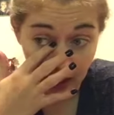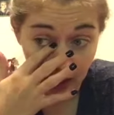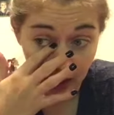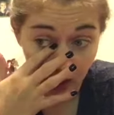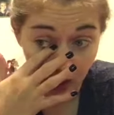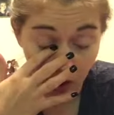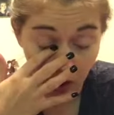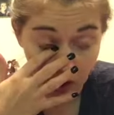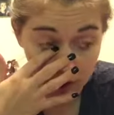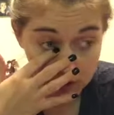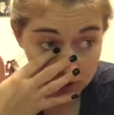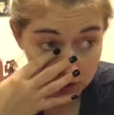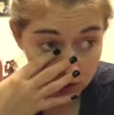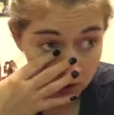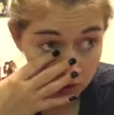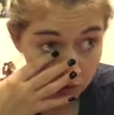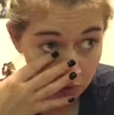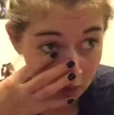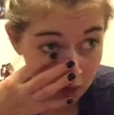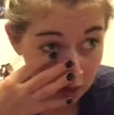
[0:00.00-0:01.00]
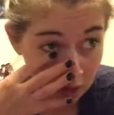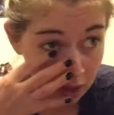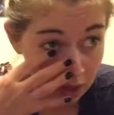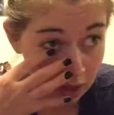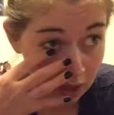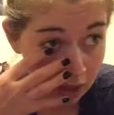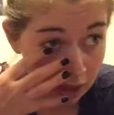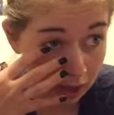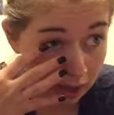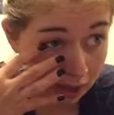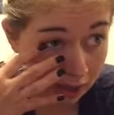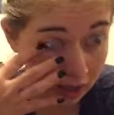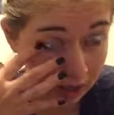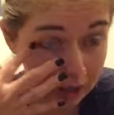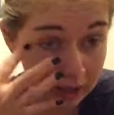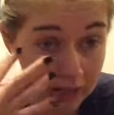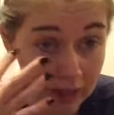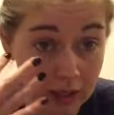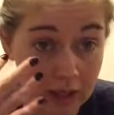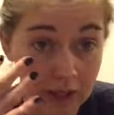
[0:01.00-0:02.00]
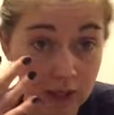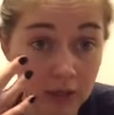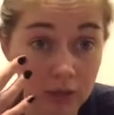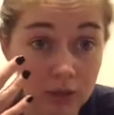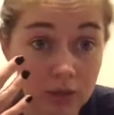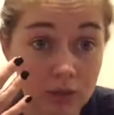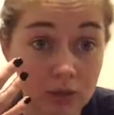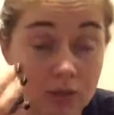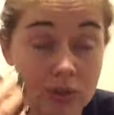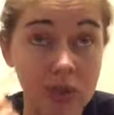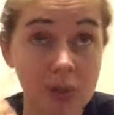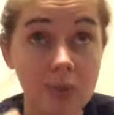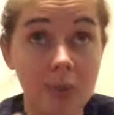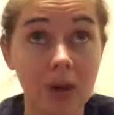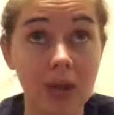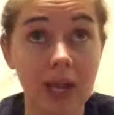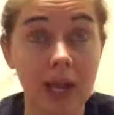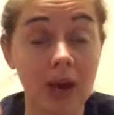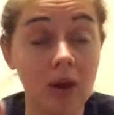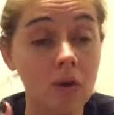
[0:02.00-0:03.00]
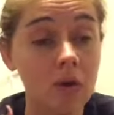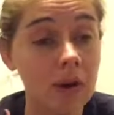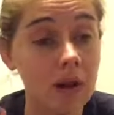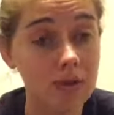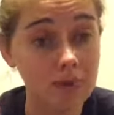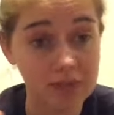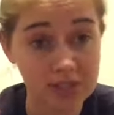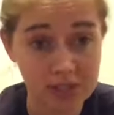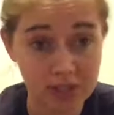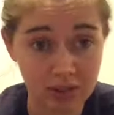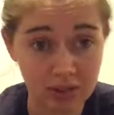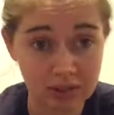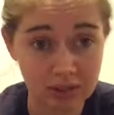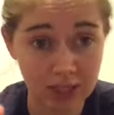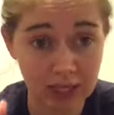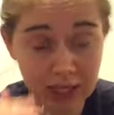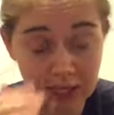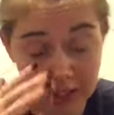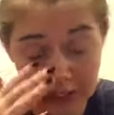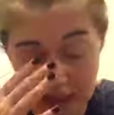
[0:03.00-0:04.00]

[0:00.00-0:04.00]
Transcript: And also, I usually work out every single night